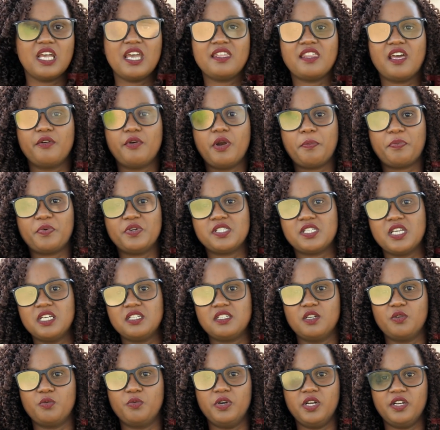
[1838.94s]
either
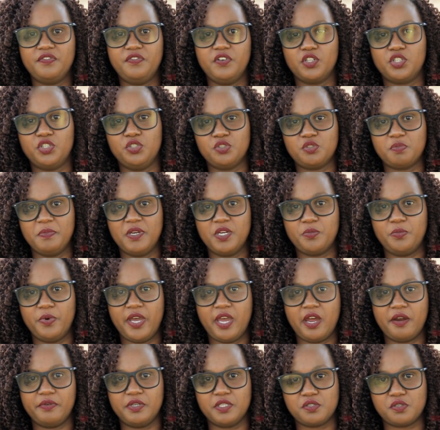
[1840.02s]
representing well for cute men
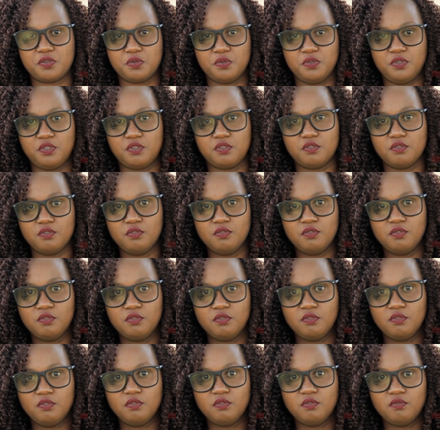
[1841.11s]
wearing suits
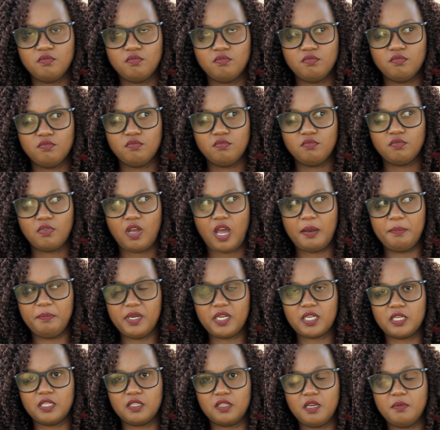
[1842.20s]
and
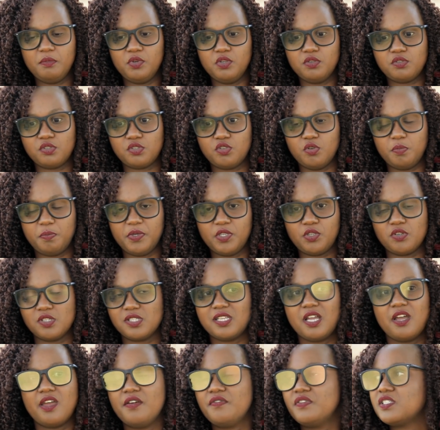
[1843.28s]
making them look stupid, because
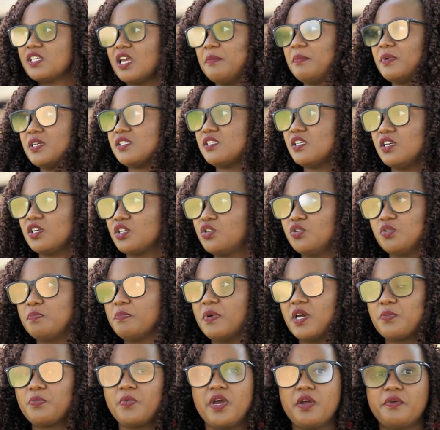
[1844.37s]
now every time I see a cute
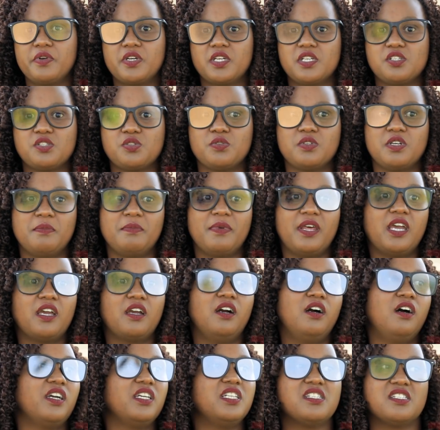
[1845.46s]
man wearing a suit, I'm like,
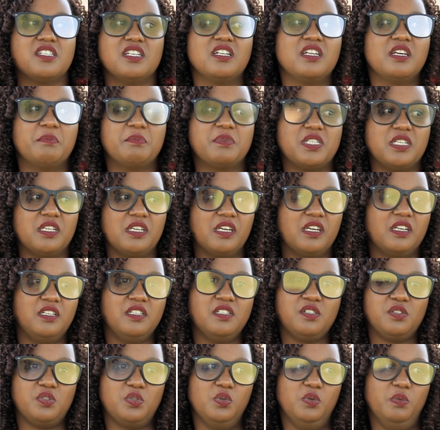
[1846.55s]
oh, he's an empty head,
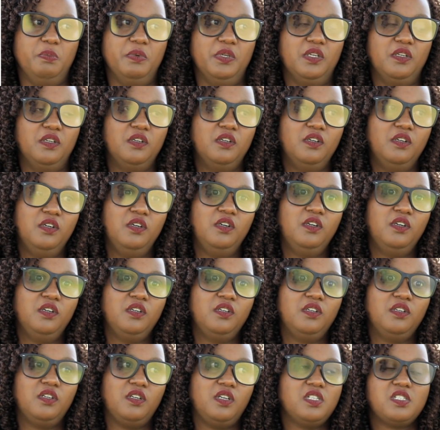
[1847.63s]
he's stupid.
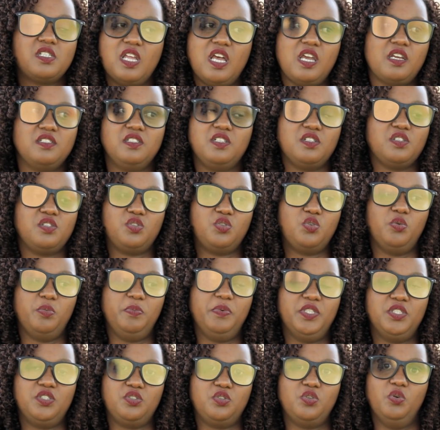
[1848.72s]
He's like just
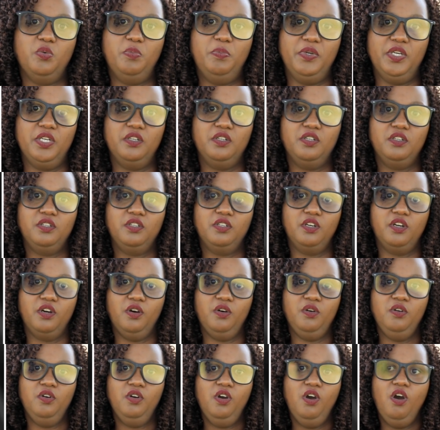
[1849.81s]
stupid, you
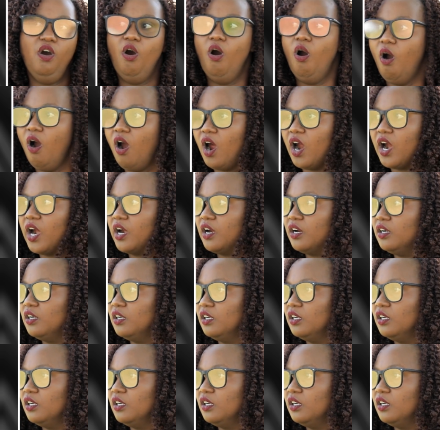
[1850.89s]
know? Or